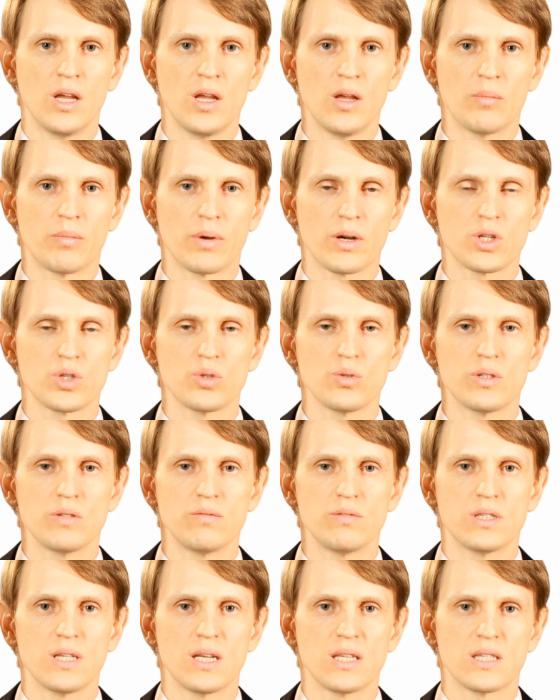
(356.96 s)
I wish you
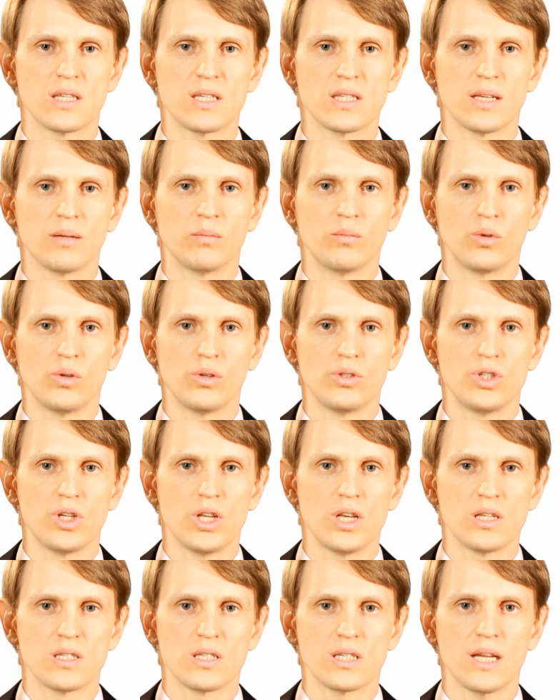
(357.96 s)
success in your
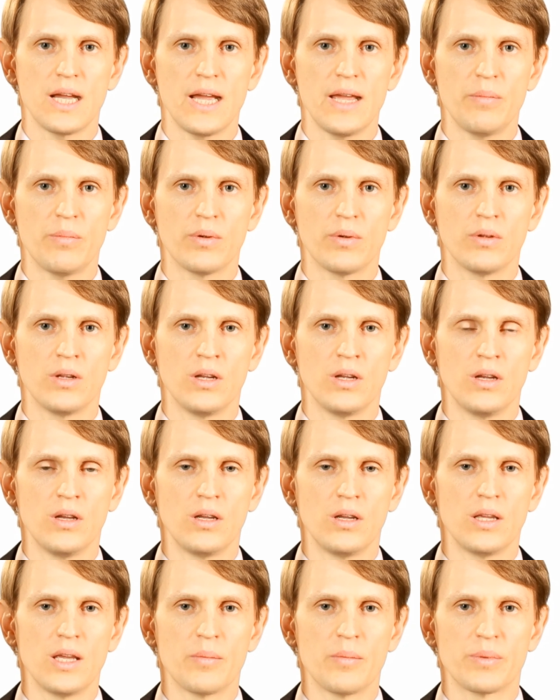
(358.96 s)
business please
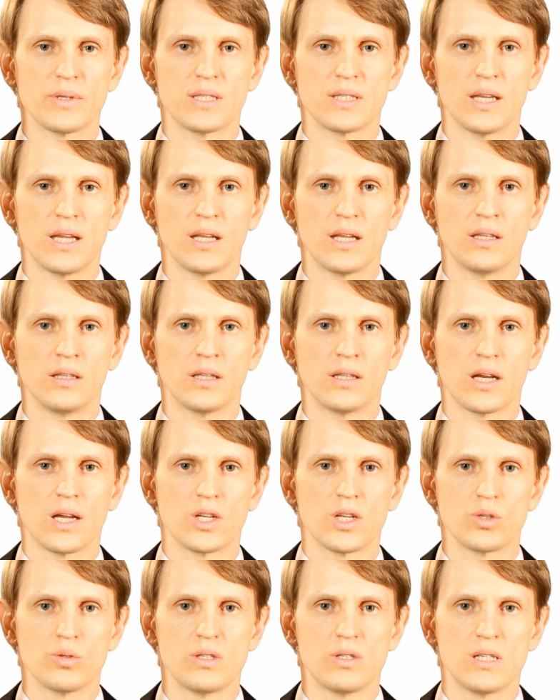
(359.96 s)
feel free to address
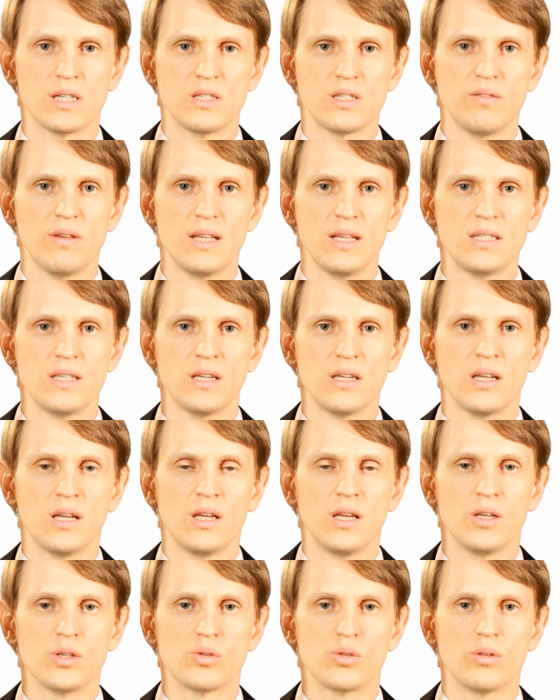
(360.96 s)
your questions to me
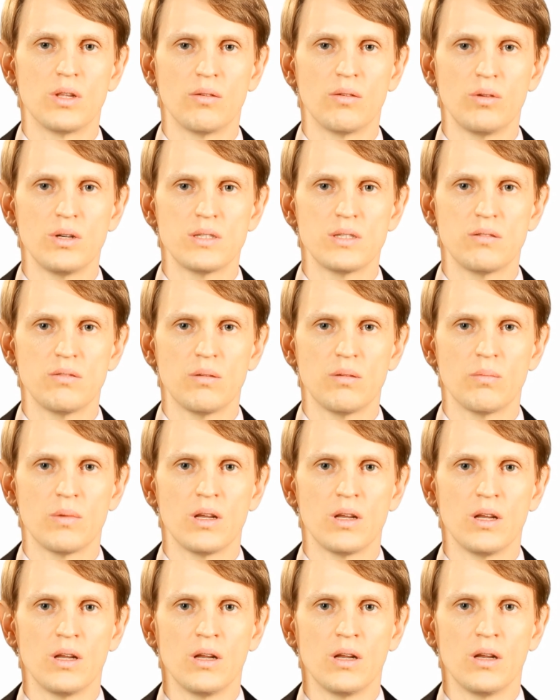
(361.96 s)
via Skype.
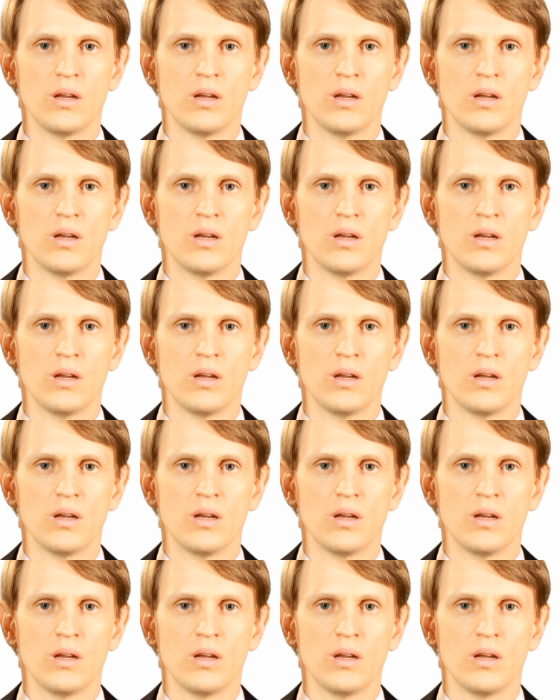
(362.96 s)
I'm